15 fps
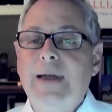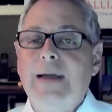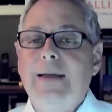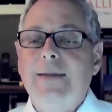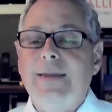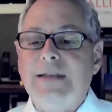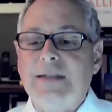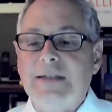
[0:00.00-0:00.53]

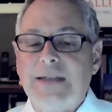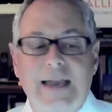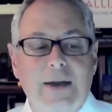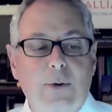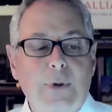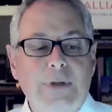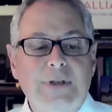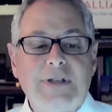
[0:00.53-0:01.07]
the
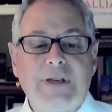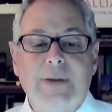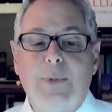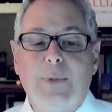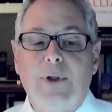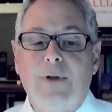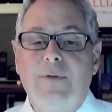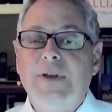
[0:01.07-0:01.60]
sacred
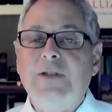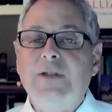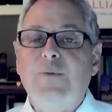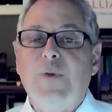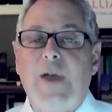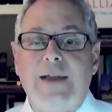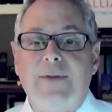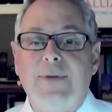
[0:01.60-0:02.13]
symbol of his
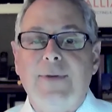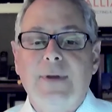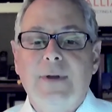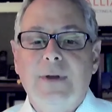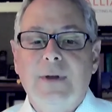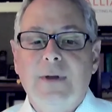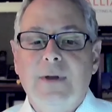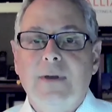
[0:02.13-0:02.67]
faith,
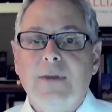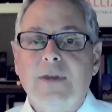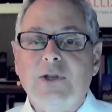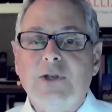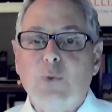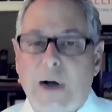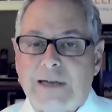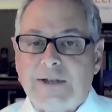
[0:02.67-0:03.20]
the
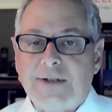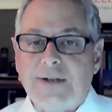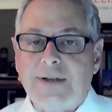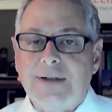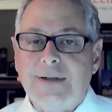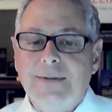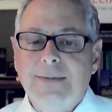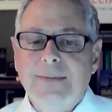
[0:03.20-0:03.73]

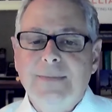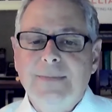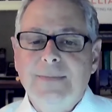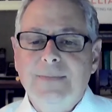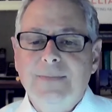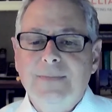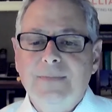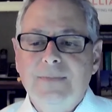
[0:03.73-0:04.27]
swastika.
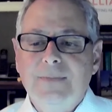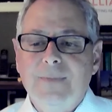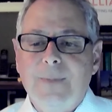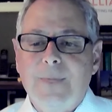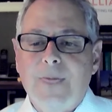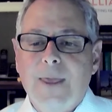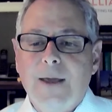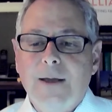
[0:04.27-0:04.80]

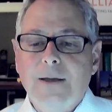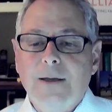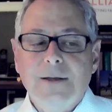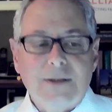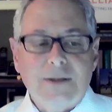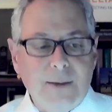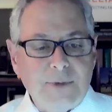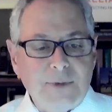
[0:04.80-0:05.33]

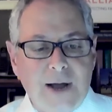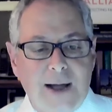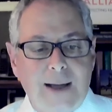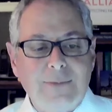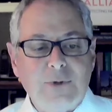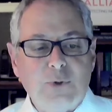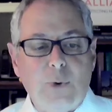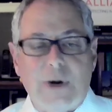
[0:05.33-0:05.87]

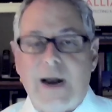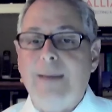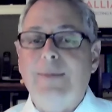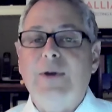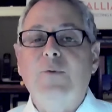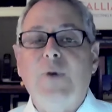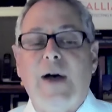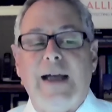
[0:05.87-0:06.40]
Sometimes when I'm
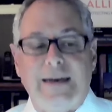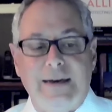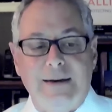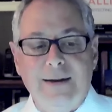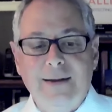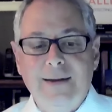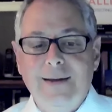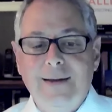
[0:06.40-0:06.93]
invited,
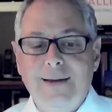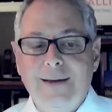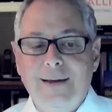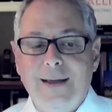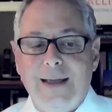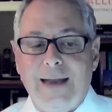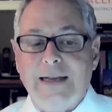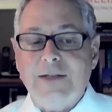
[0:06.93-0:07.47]

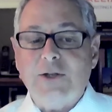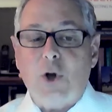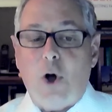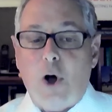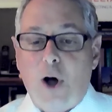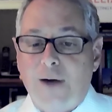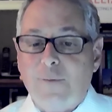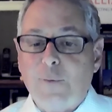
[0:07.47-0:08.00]
it is to
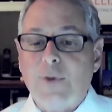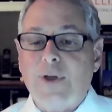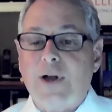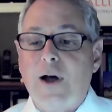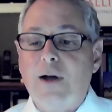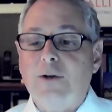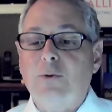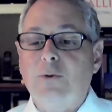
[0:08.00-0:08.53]
offer the
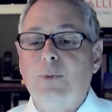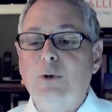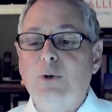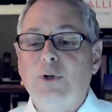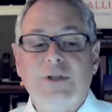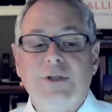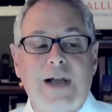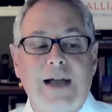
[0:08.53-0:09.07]

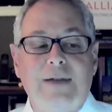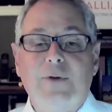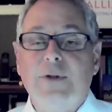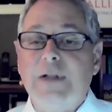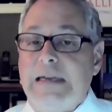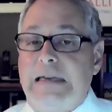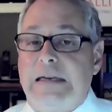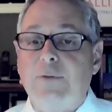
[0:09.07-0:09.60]
contributions I've
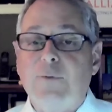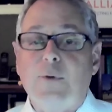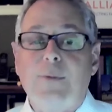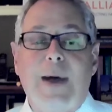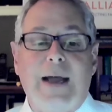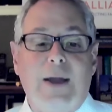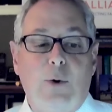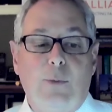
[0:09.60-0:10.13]
gleaned from
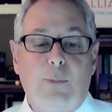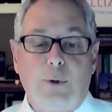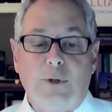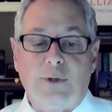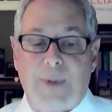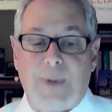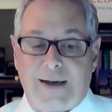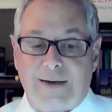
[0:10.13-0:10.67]
my own
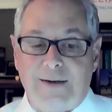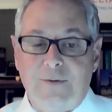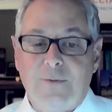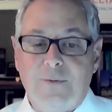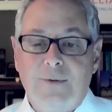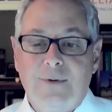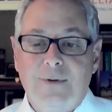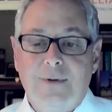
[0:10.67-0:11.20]
perspective.
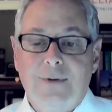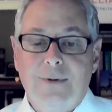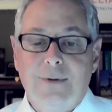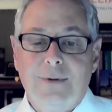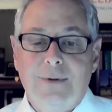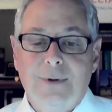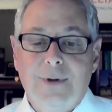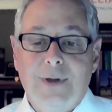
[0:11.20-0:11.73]

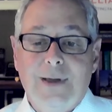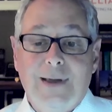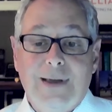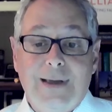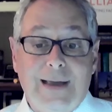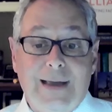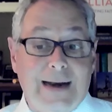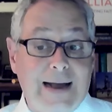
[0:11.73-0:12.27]

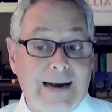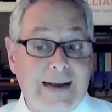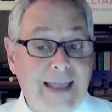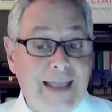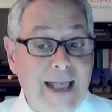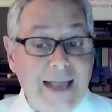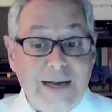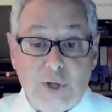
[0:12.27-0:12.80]
And on
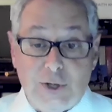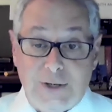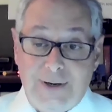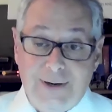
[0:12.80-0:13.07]
occasion,